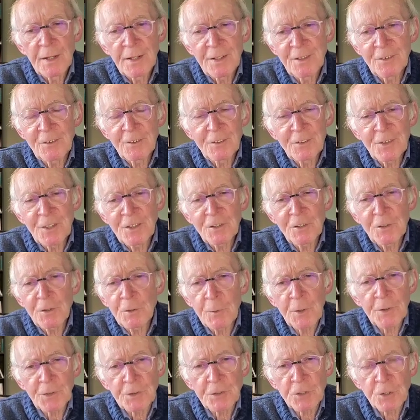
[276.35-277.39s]
They don't
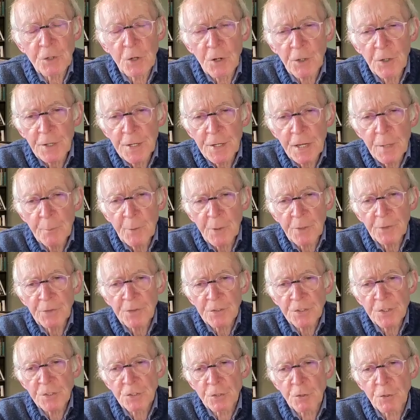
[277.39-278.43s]
know what they're talking about.
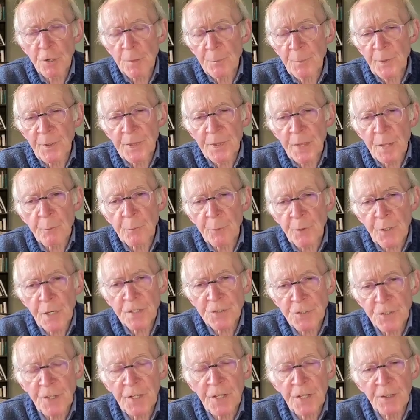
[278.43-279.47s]
They're just going by the
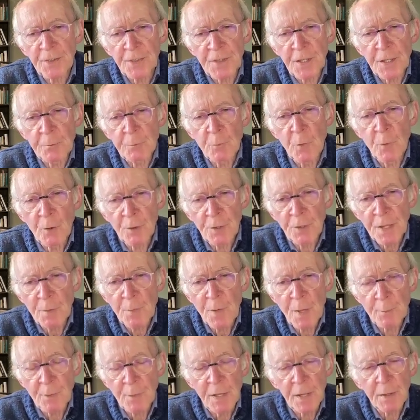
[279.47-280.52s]
impression they got that morning,
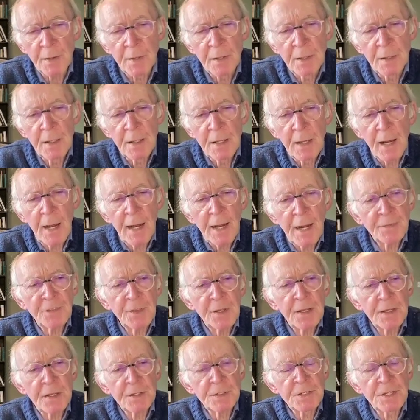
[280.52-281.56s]
maybe. I
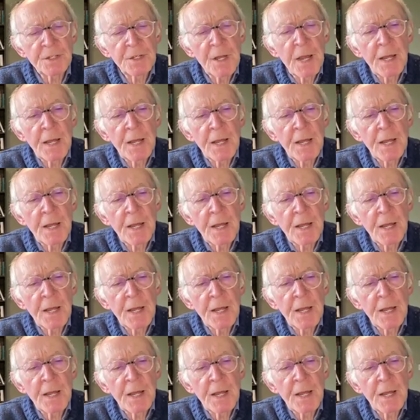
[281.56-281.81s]
think